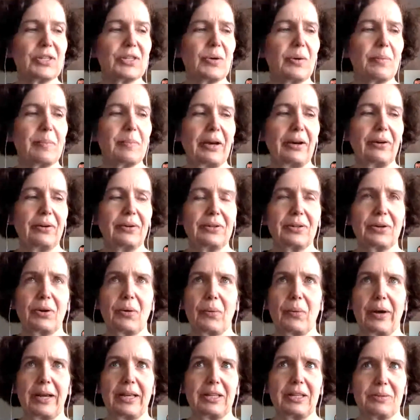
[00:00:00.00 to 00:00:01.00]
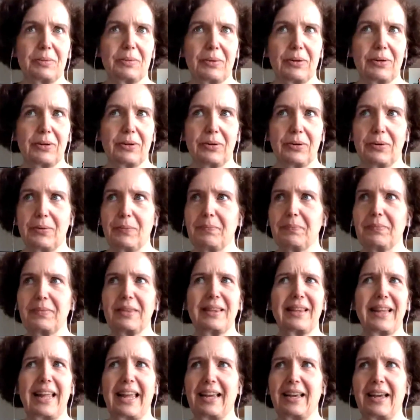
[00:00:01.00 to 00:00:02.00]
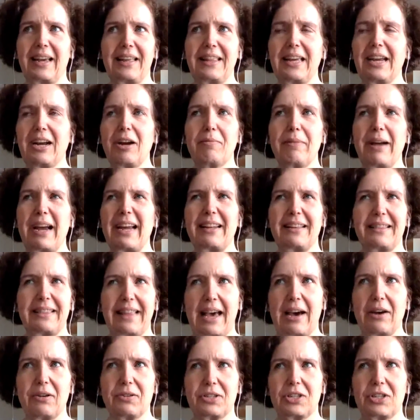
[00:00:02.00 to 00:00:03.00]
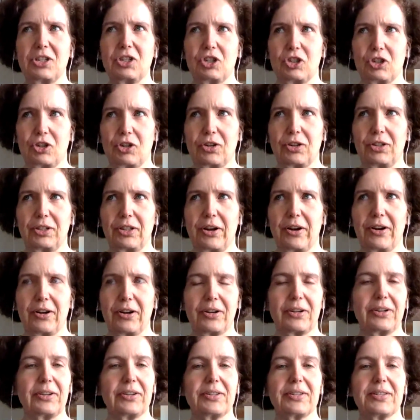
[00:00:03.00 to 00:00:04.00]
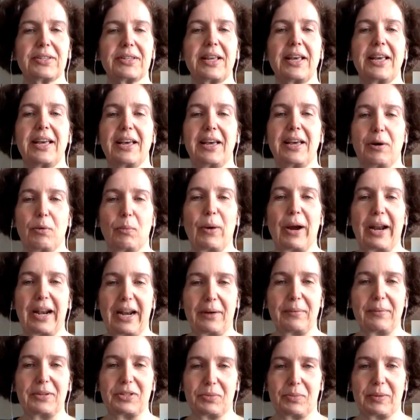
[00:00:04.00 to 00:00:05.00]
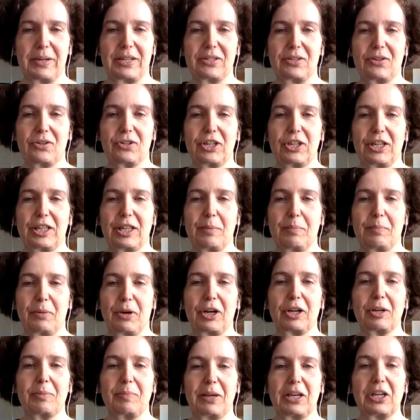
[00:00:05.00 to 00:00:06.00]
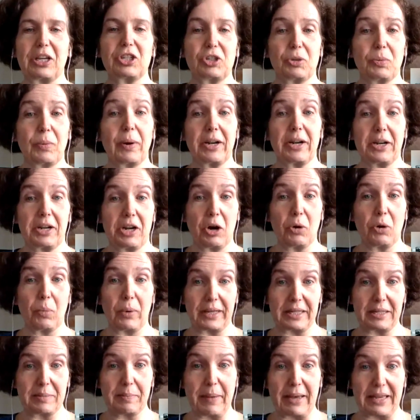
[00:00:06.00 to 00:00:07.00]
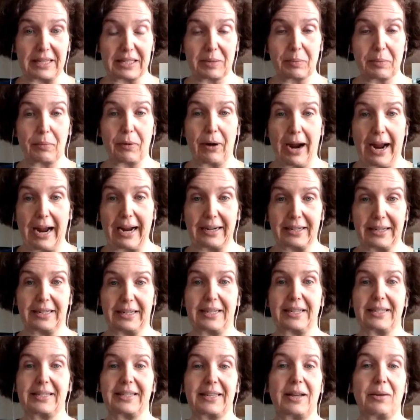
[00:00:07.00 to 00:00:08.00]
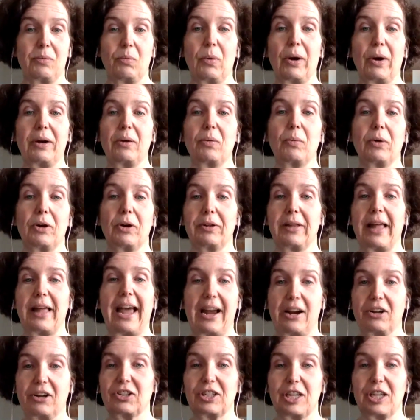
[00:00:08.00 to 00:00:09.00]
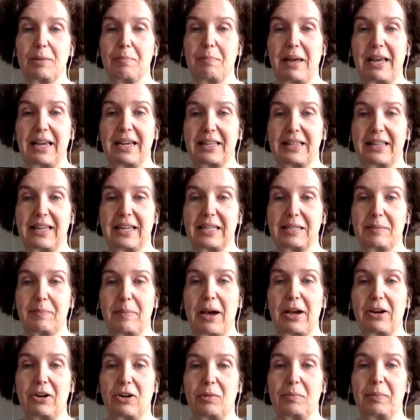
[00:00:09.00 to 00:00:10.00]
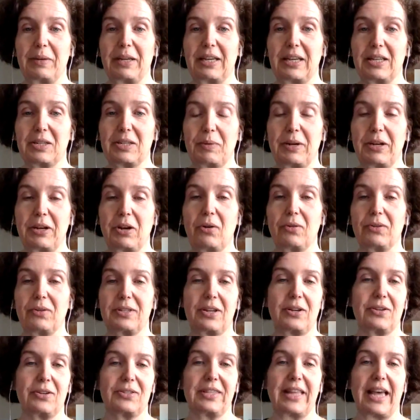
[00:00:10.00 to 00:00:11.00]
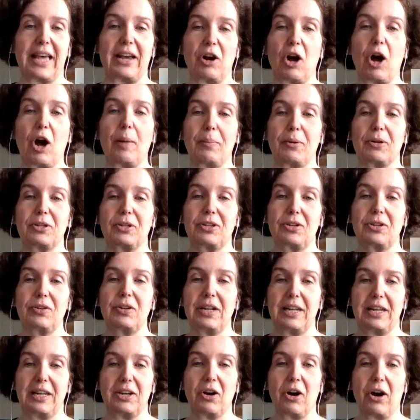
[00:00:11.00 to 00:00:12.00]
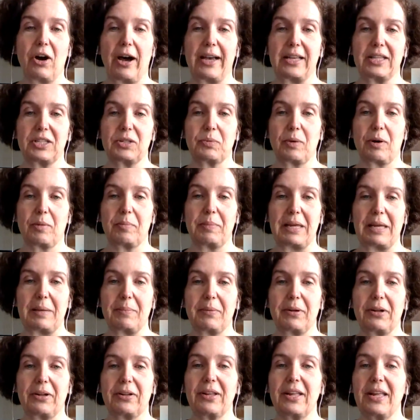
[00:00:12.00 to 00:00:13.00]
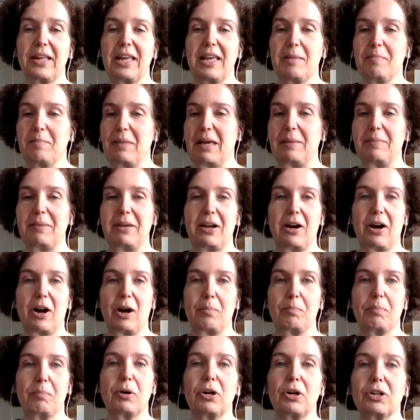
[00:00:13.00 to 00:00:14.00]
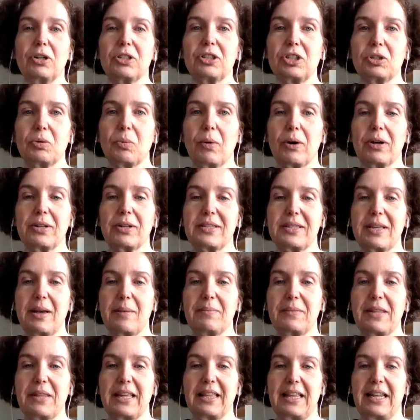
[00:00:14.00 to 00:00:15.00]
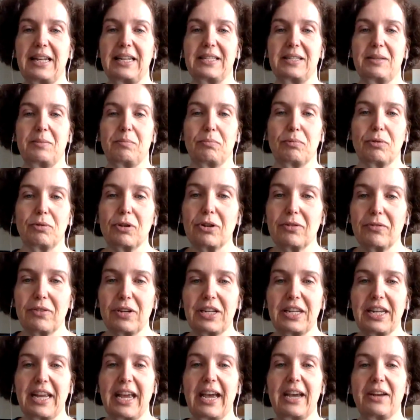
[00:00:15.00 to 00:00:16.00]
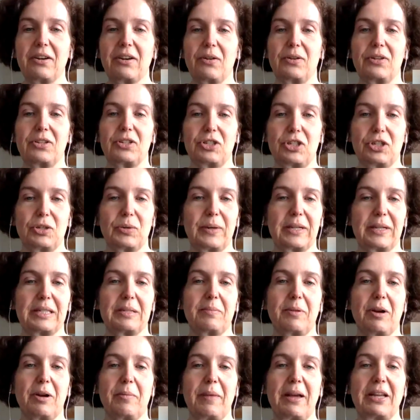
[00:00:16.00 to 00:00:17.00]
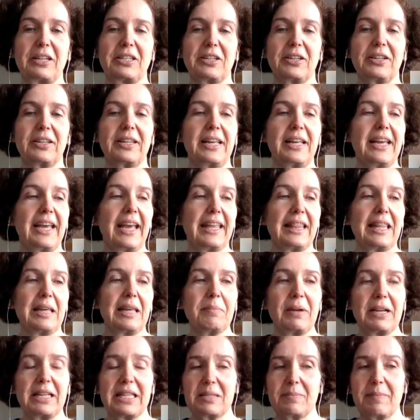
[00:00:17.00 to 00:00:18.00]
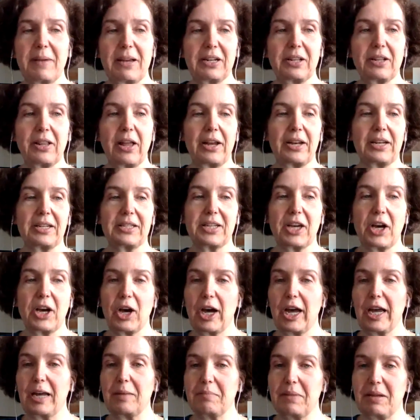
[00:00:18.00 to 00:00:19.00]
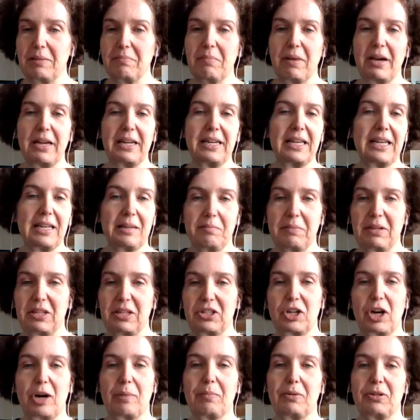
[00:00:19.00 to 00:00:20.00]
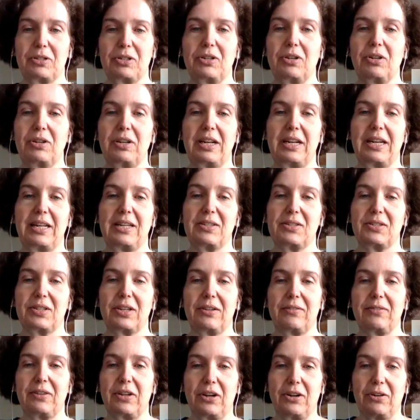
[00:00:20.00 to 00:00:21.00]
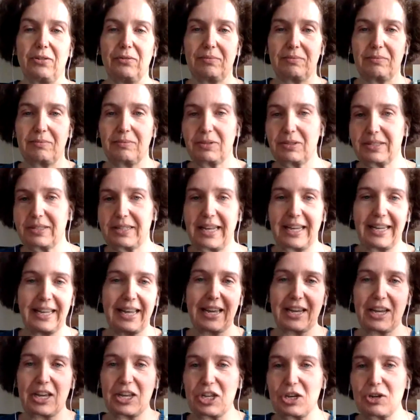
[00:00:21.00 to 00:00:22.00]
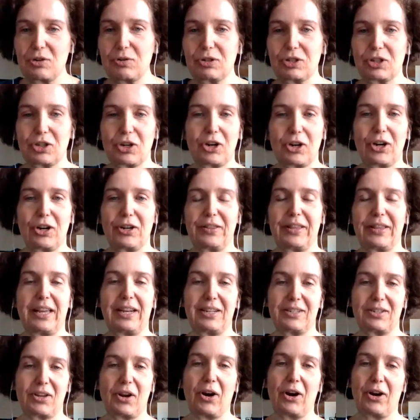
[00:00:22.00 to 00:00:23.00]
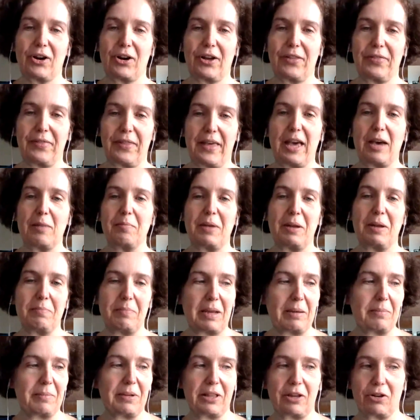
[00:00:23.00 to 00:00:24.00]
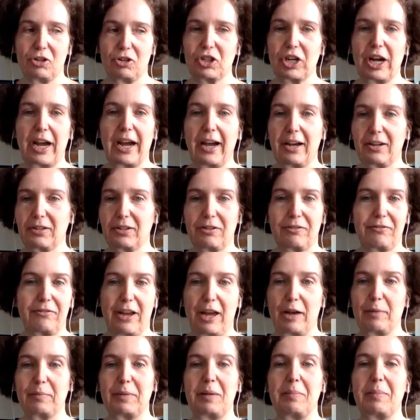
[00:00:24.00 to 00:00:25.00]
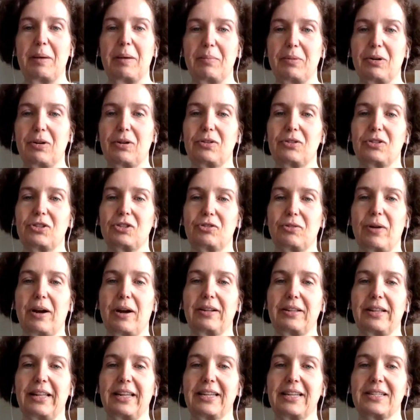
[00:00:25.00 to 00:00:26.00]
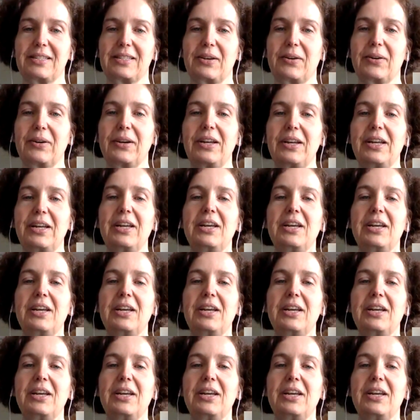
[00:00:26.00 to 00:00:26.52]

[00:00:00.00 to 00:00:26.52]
about going through, like, I think I read 1,000 journal articles when I was researching the book, because you want to know what's best practice and what will actually make things better, because we know there's that opportunity cost where people maybe are pulled towards something that isn't proven yet or is too experimental, and they might spend a lot of time and money and missed opportunities sort of, taking a U-turn that is hard on them and maybe their child or family member who's struggling. So